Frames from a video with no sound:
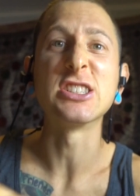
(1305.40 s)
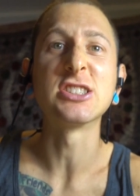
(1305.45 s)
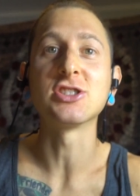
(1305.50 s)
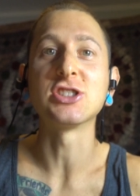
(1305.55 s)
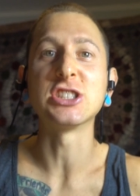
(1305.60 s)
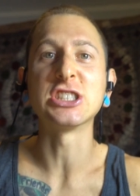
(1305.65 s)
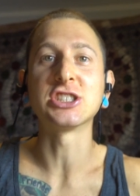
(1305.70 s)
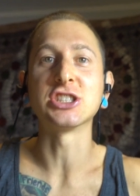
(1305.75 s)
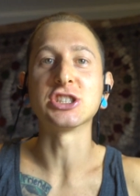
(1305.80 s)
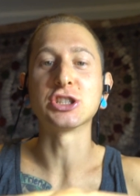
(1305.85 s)

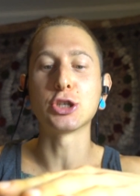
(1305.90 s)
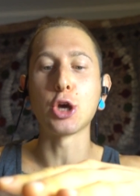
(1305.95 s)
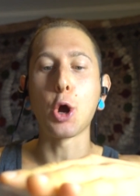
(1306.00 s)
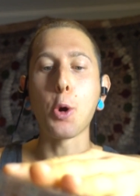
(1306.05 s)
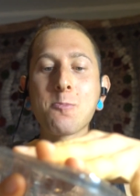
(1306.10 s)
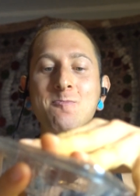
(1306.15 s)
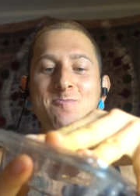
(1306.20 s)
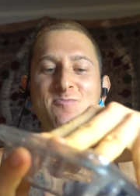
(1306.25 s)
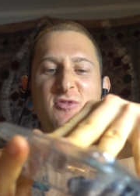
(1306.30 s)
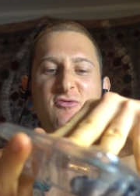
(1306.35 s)
Let's just
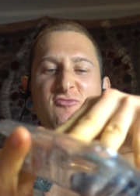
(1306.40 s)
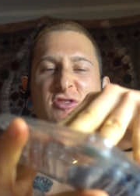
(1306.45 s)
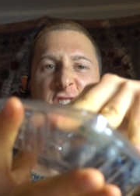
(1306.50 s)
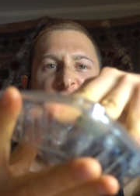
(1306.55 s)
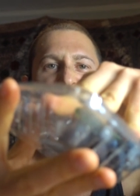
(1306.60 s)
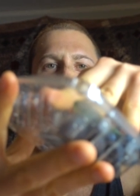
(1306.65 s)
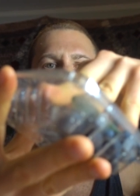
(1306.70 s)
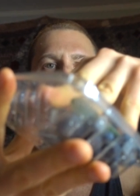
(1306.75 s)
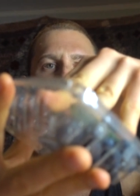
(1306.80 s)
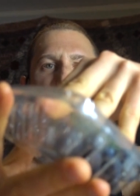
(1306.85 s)
go.
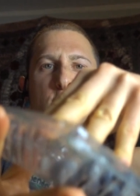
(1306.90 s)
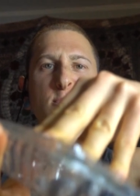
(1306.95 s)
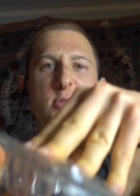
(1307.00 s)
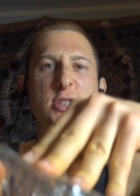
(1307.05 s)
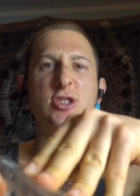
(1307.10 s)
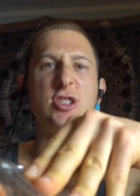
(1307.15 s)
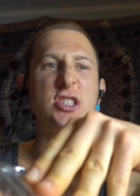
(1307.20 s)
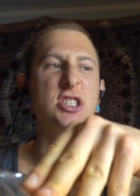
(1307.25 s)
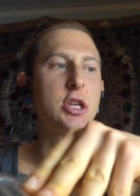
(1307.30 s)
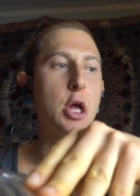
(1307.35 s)
Finish the
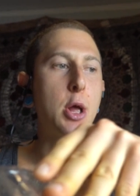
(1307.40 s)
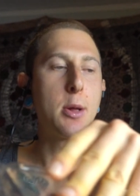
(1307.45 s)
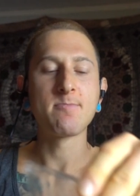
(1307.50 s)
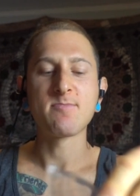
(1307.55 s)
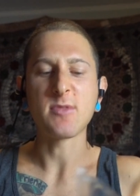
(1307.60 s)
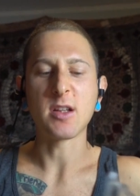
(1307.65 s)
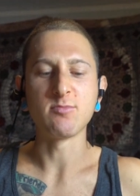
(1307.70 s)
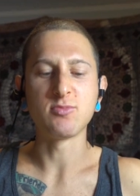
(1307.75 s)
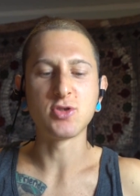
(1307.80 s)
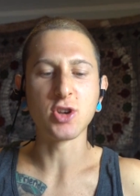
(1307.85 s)
blueberries.
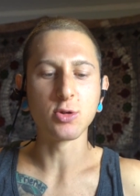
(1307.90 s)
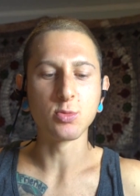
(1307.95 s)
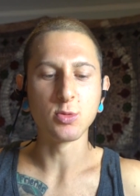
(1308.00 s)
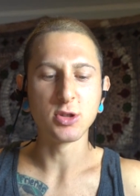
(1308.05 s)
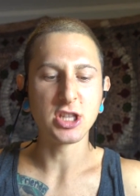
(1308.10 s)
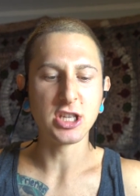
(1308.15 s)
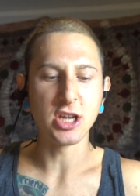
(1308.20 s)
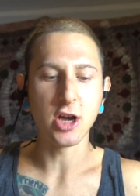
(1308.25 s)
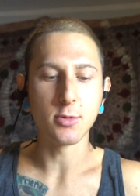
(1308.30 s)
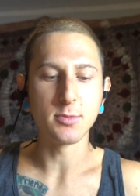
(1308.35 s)
I'm done
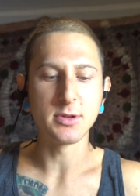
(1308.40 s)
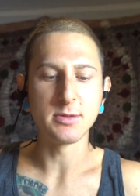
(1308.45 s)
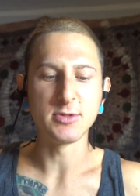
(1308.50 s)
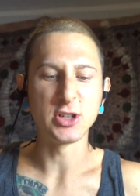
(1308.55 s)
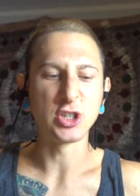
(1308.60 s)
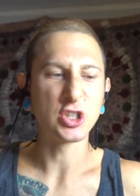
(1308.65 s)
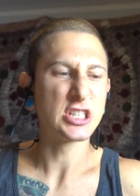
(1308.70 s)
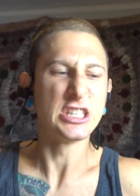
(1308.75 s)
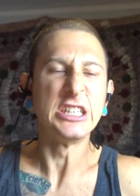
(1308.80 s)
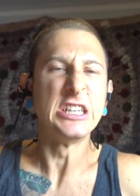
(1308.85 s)
with the almond
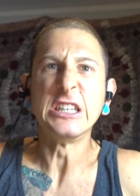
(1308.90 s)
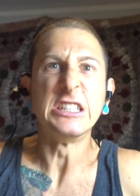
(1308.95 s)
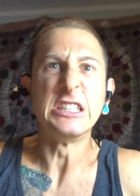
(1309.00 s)
milk.